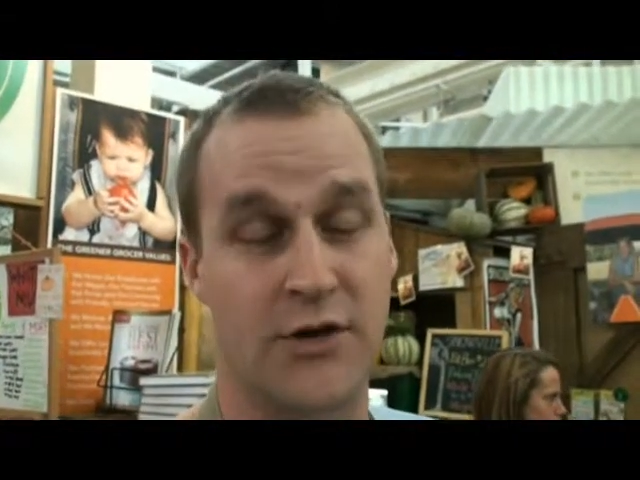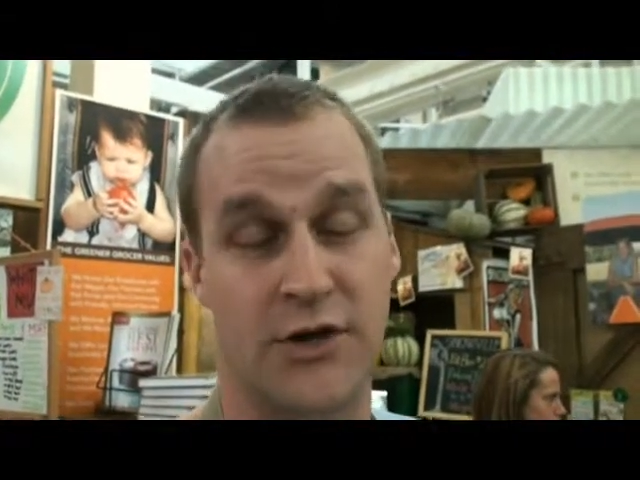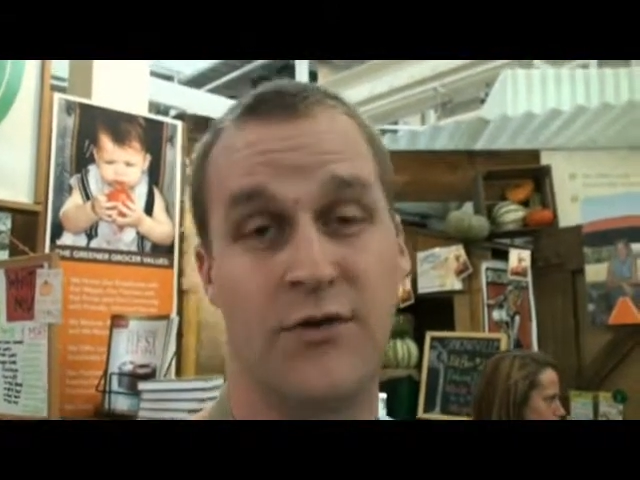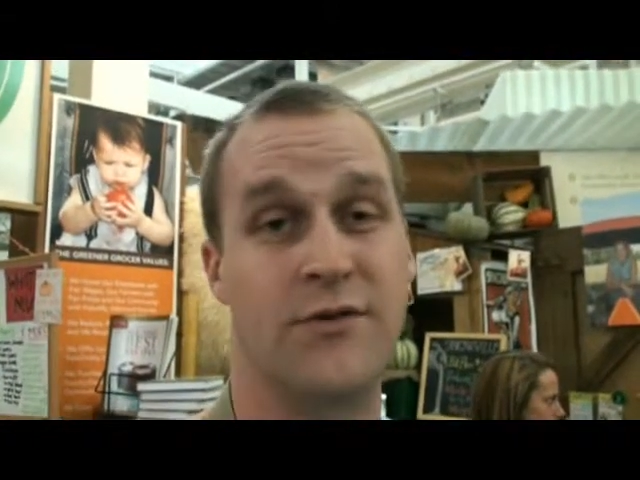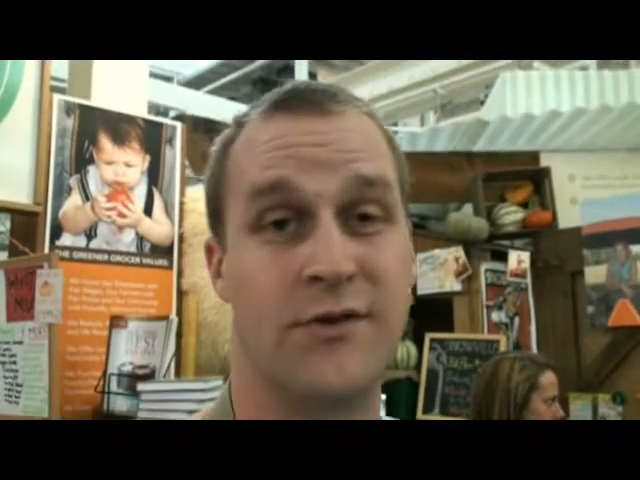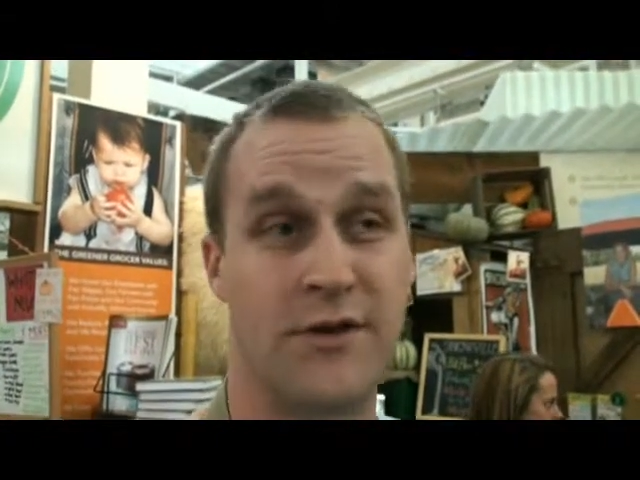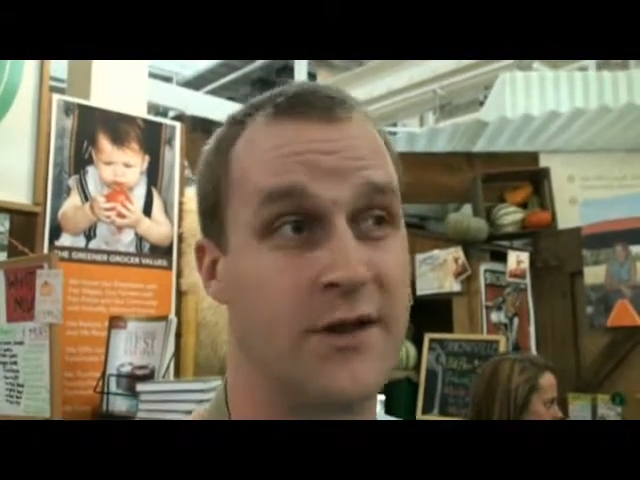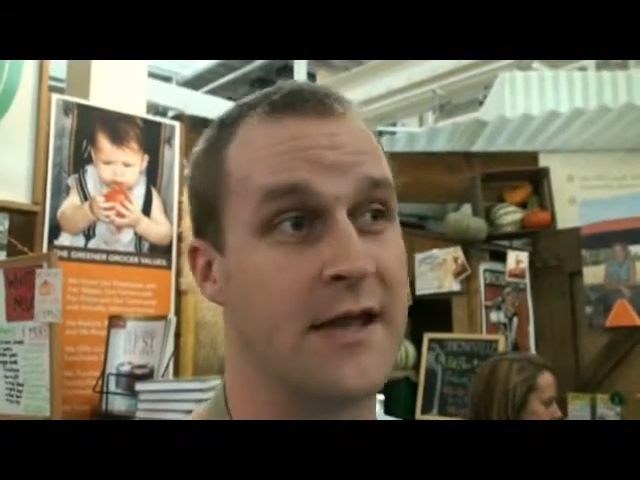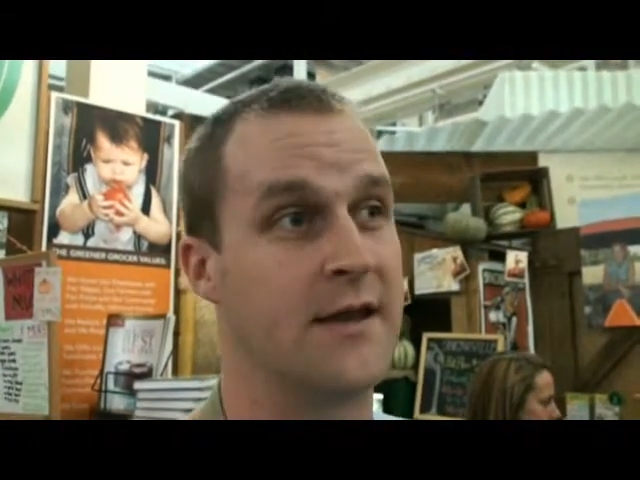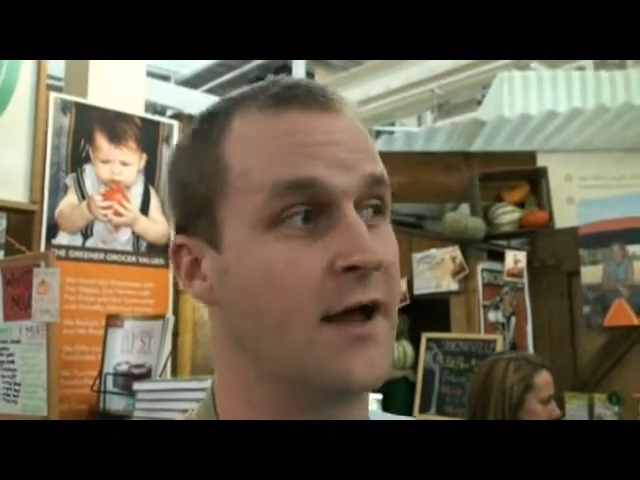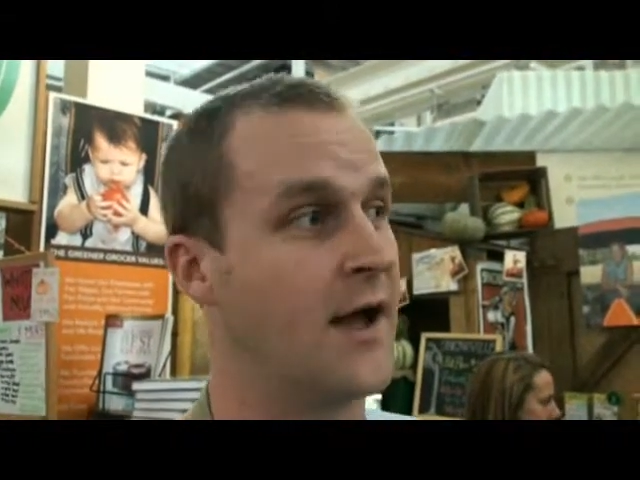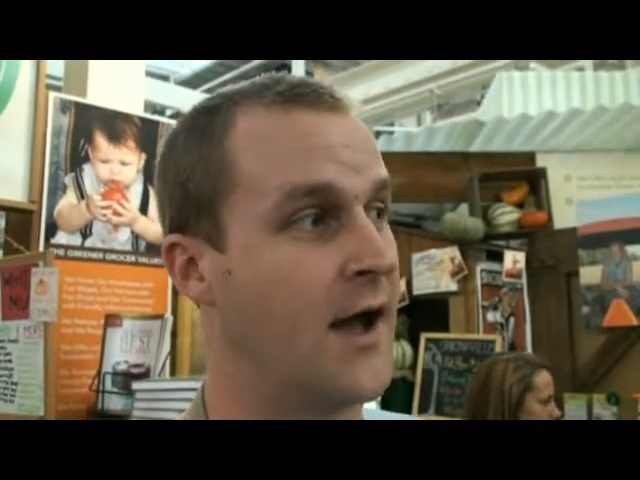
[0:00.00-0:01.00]
You
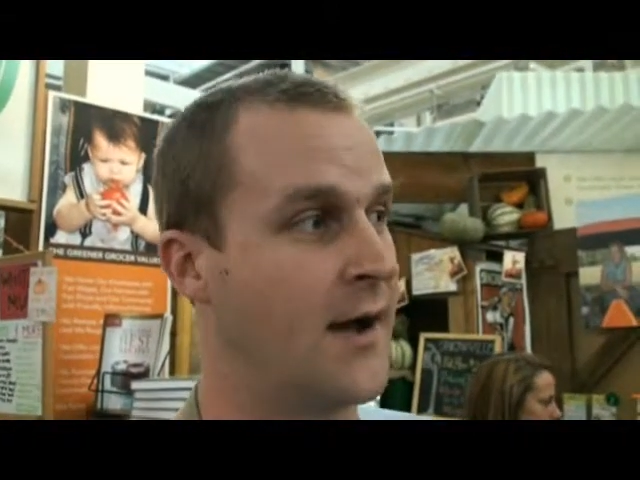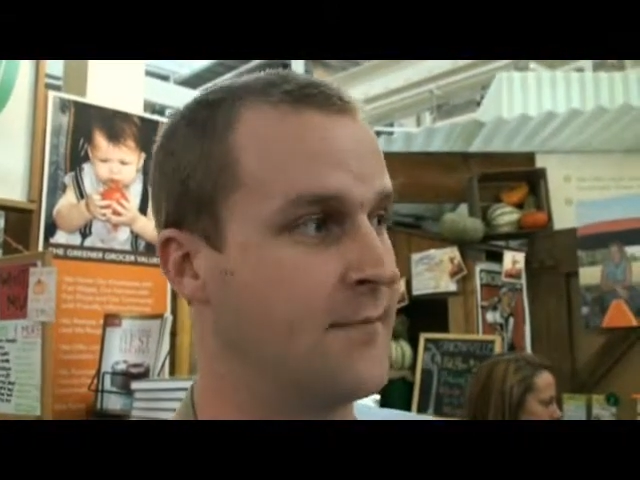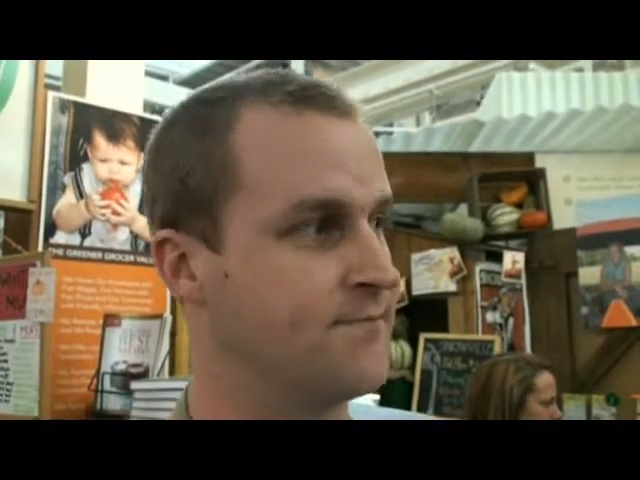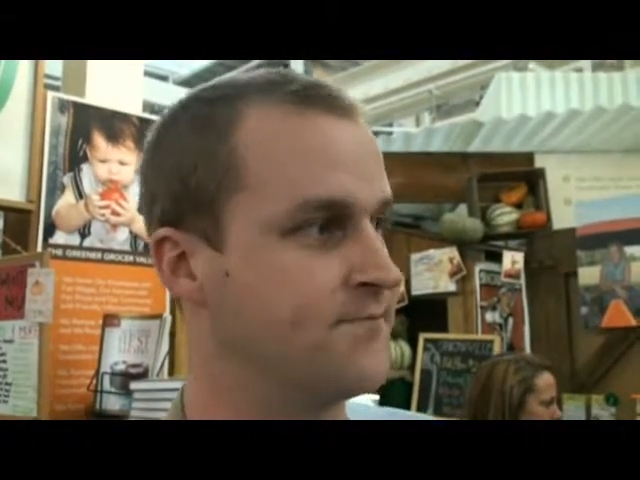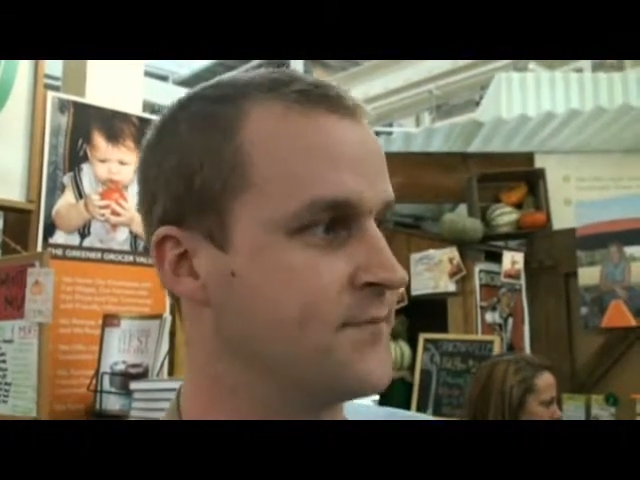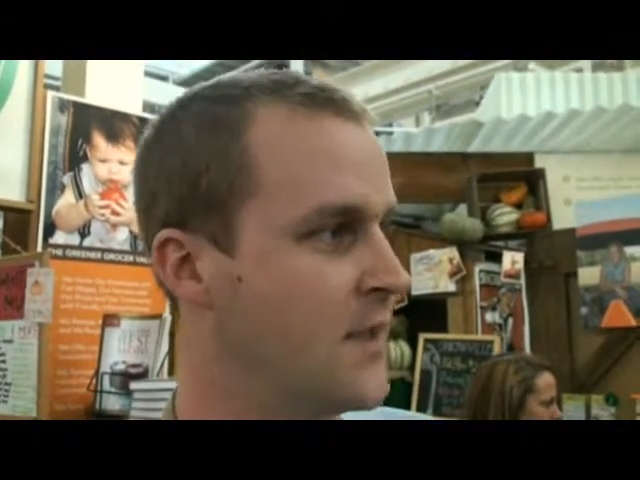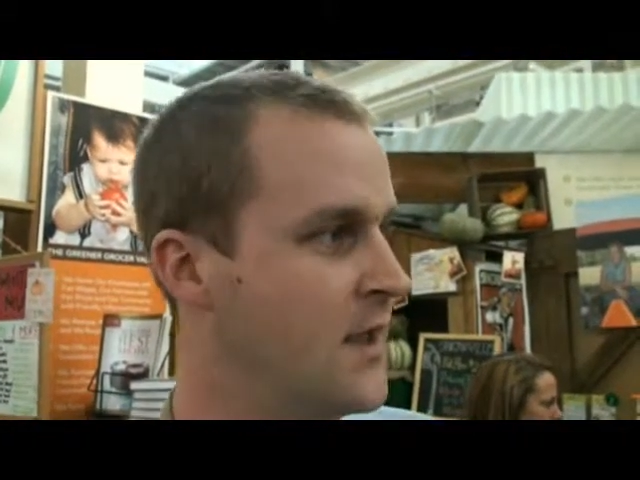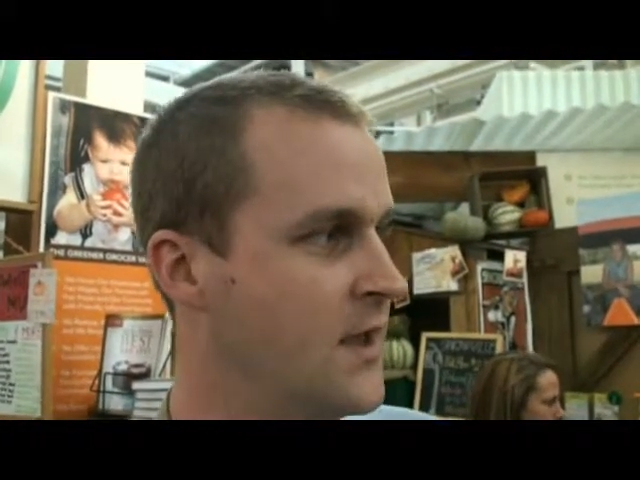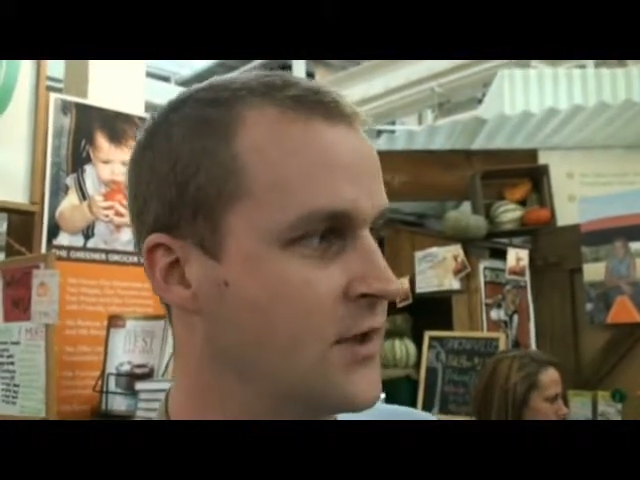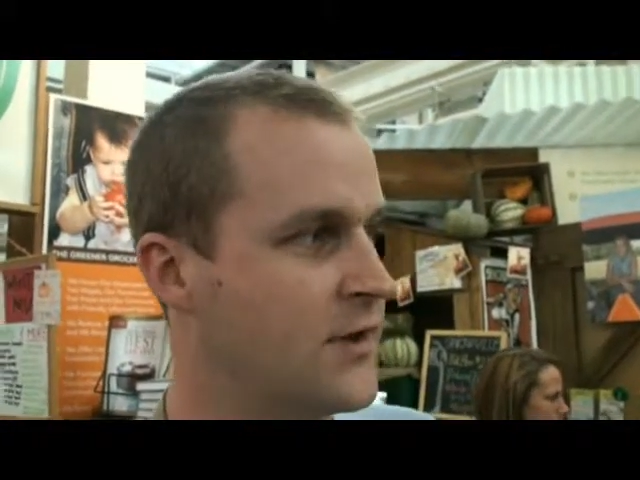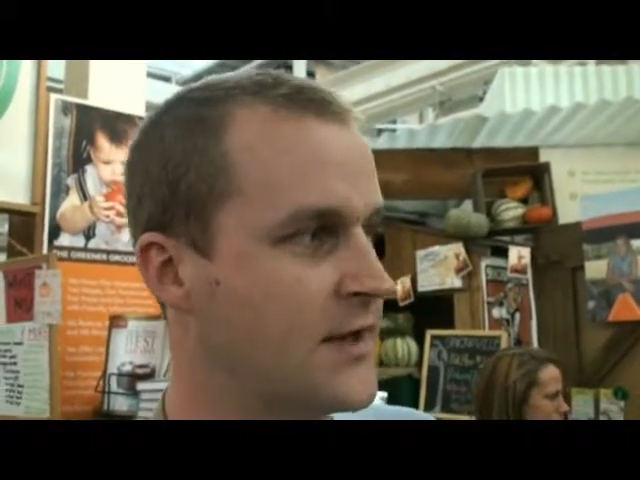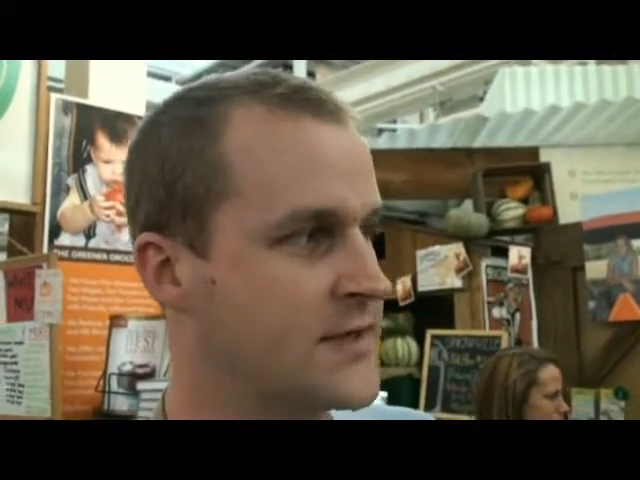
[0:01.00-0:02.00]

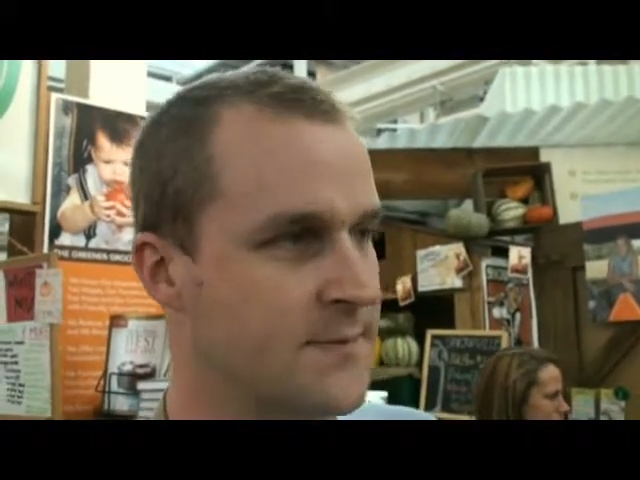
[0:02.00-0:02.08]
need